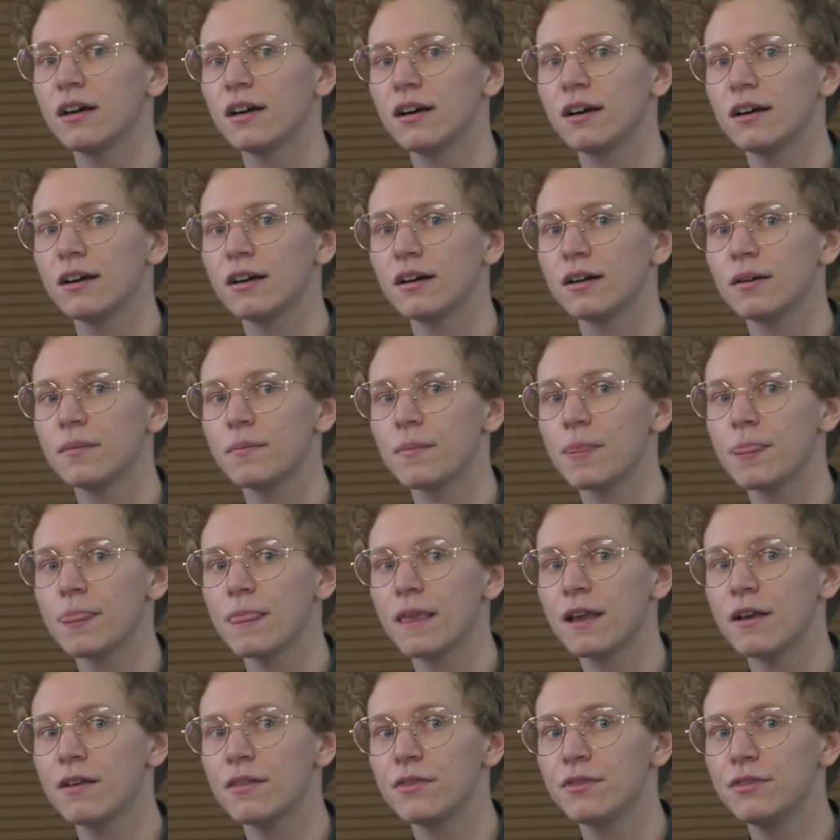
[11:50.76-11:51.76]
Um,
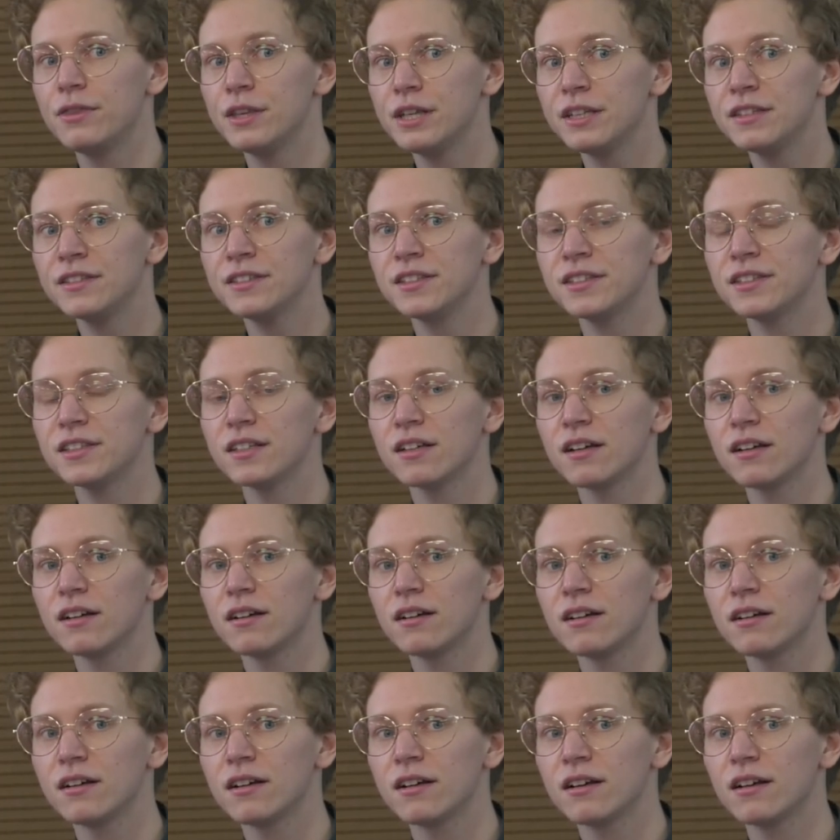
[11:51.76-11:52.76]
these
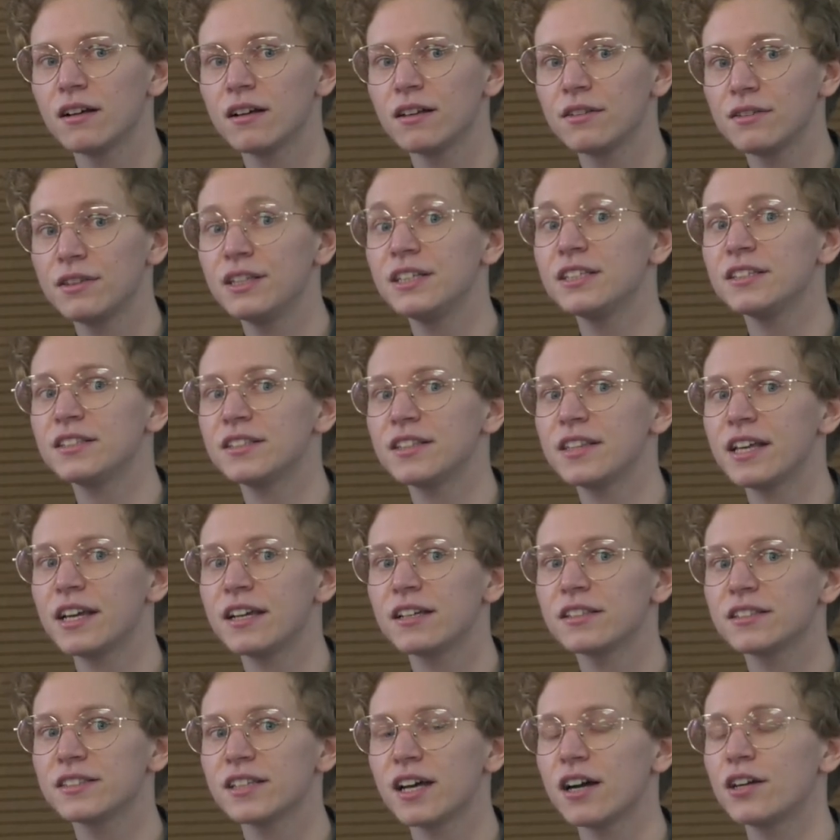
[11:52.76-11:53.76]
these
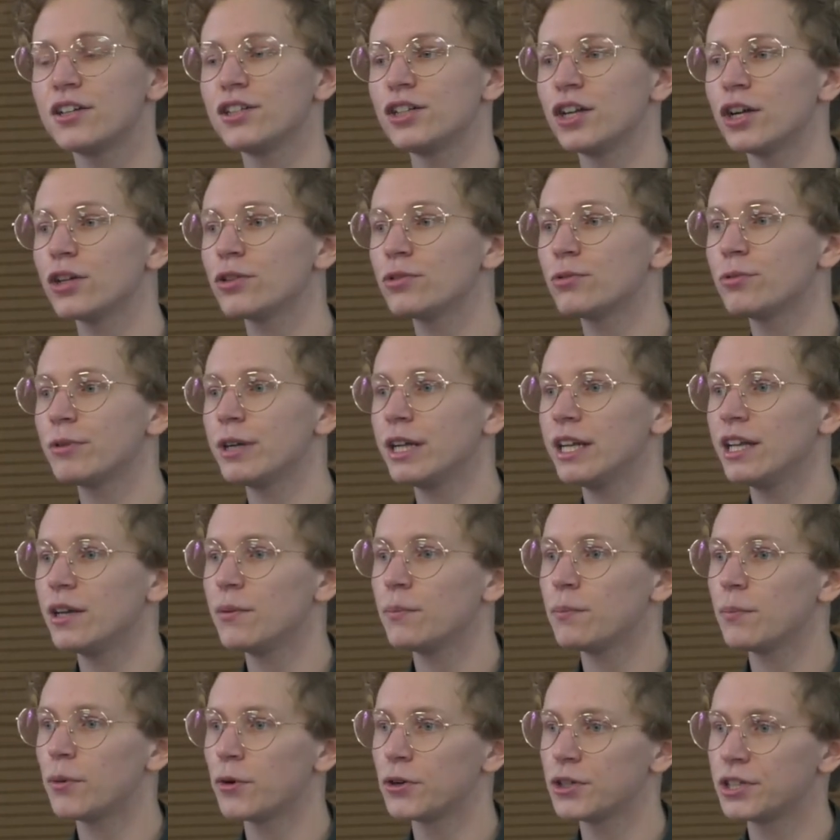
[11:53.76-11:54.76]
things are not really
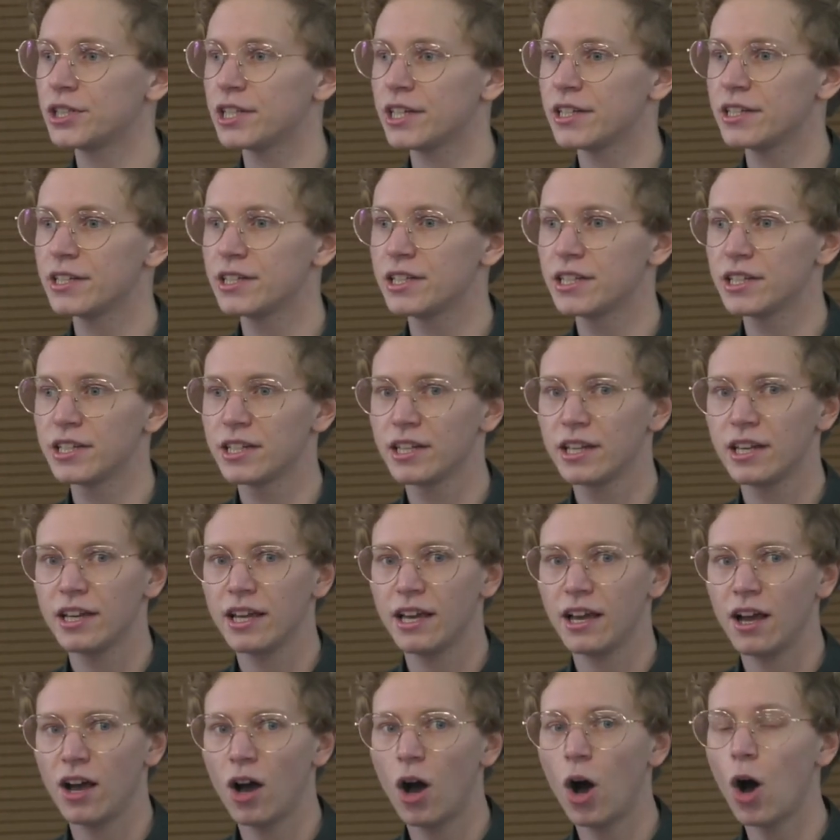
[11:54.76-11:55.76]
important
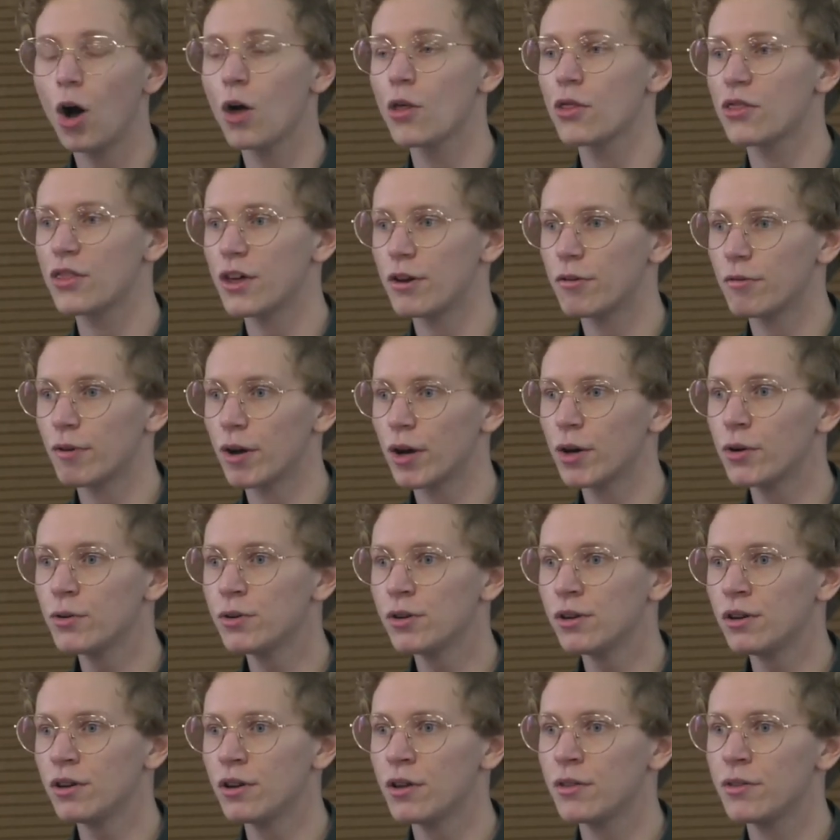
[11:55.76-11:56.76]
on their
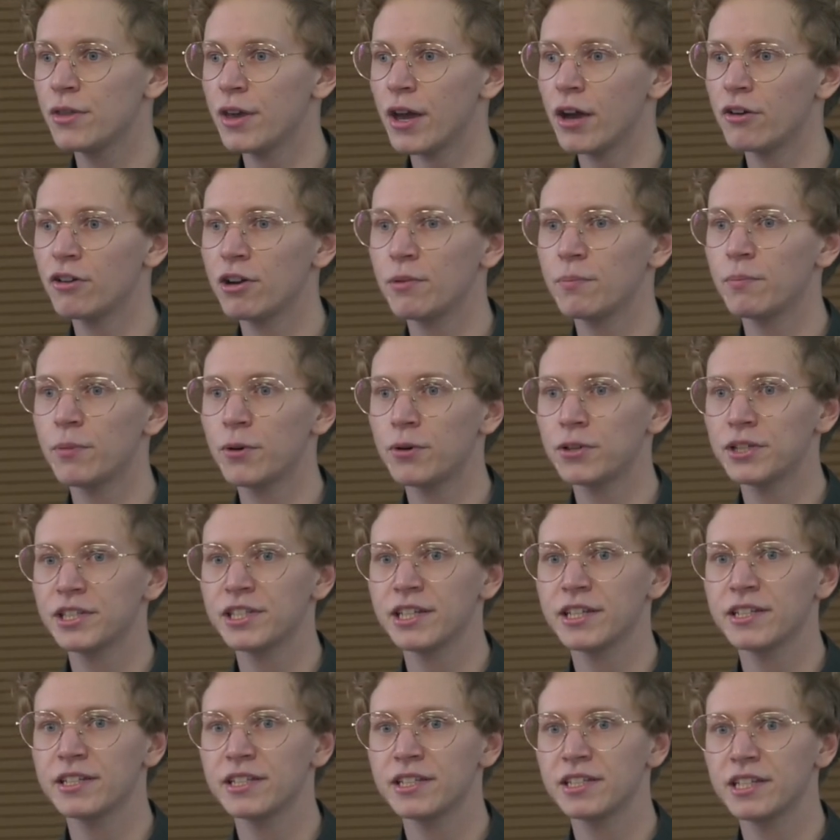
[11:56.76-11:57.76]
own. They are
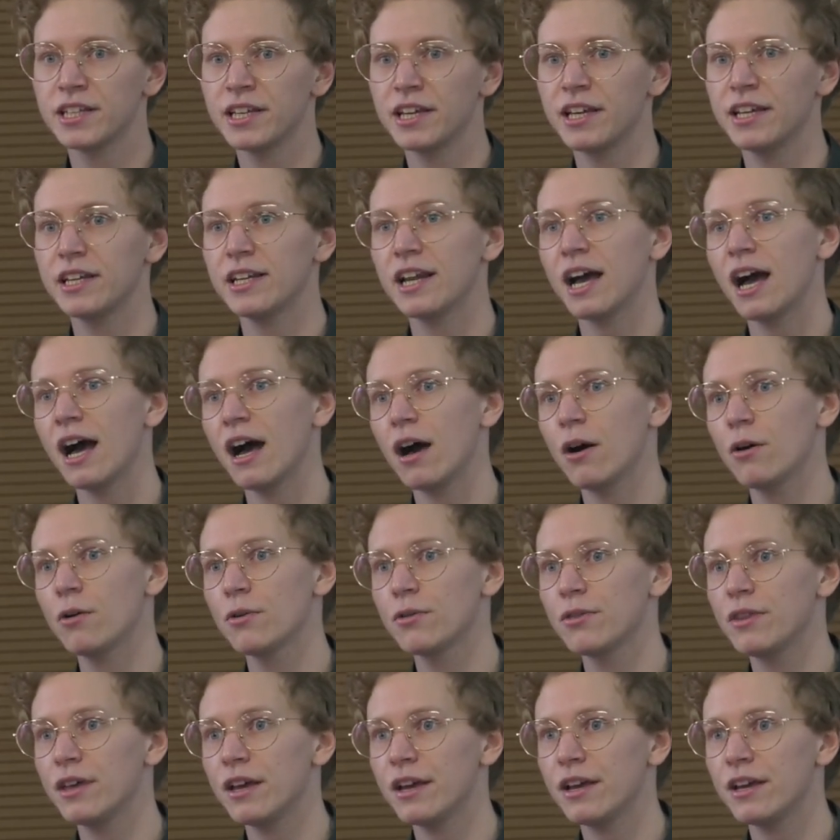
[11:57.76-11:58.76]
important in
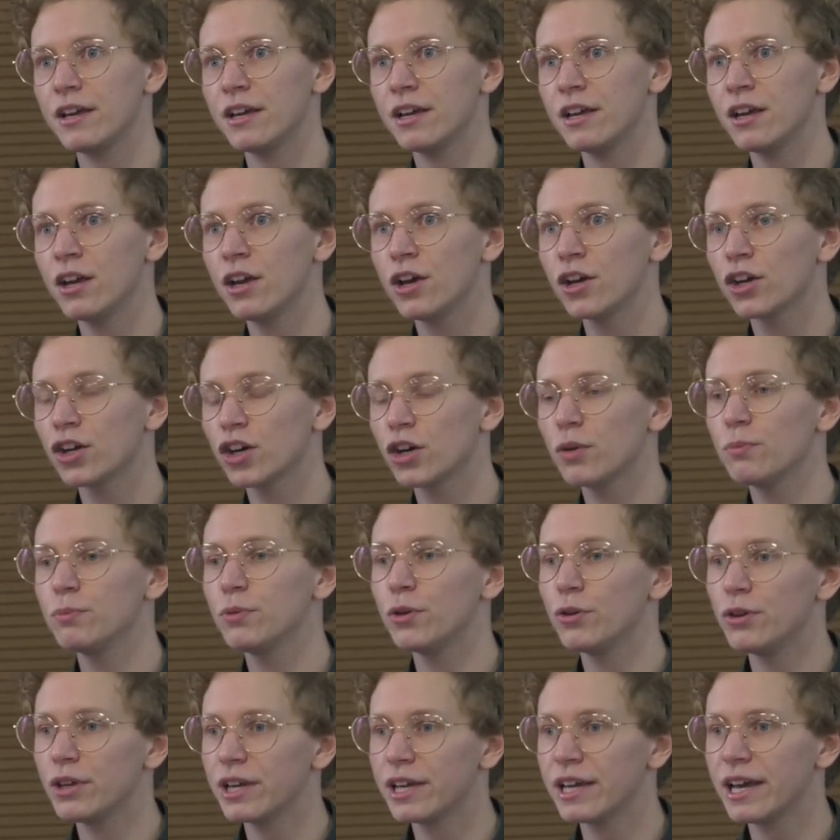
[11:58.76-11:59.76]
how they
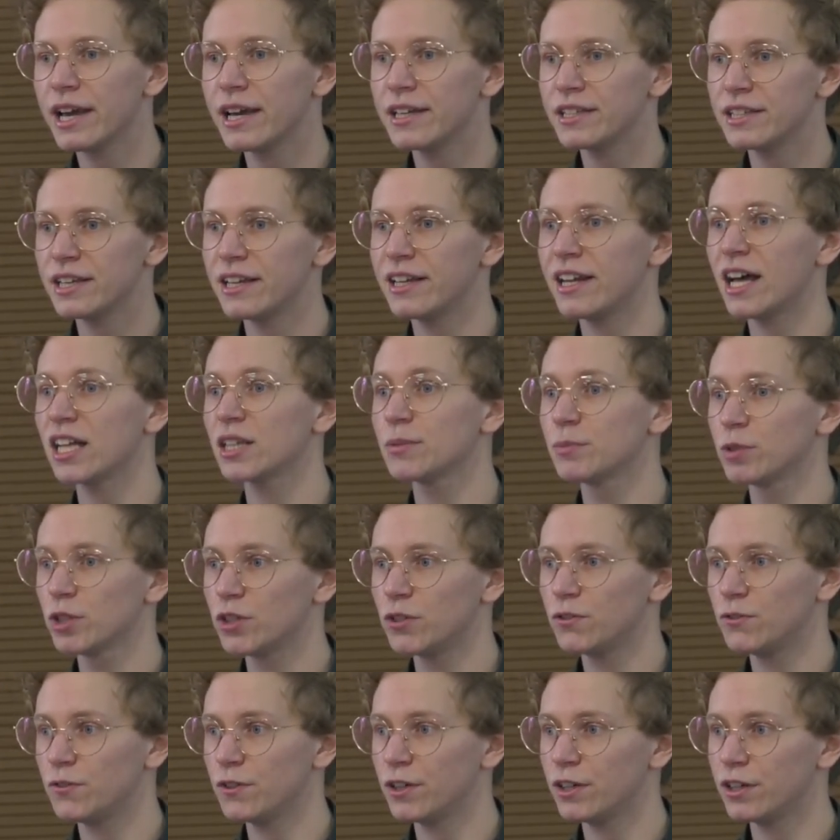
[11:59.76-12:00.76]
communicate an
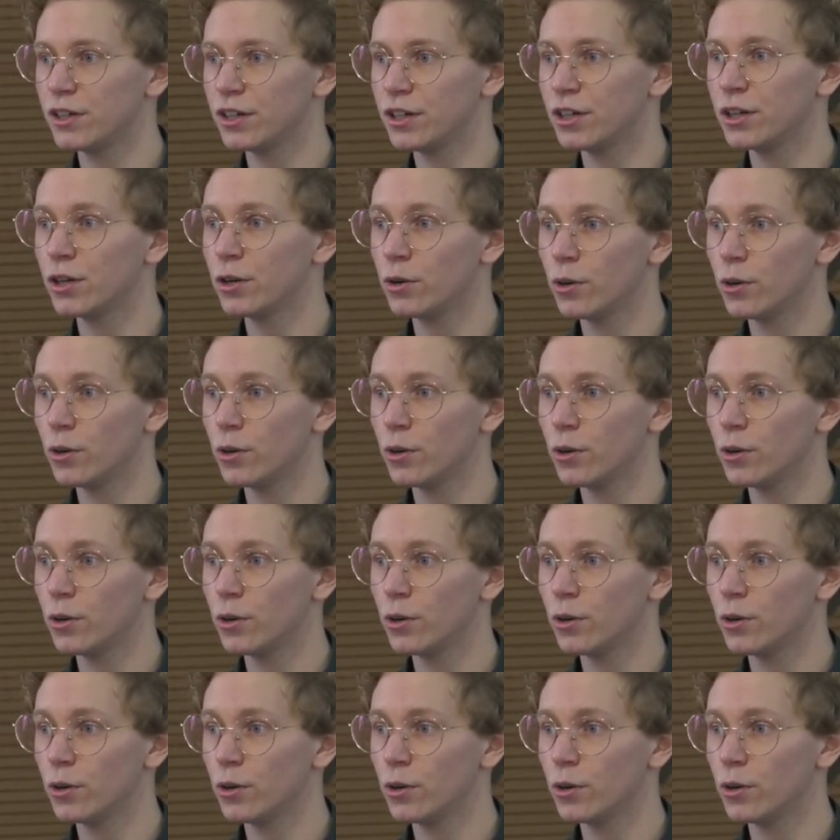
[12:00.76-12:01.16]
atmosphere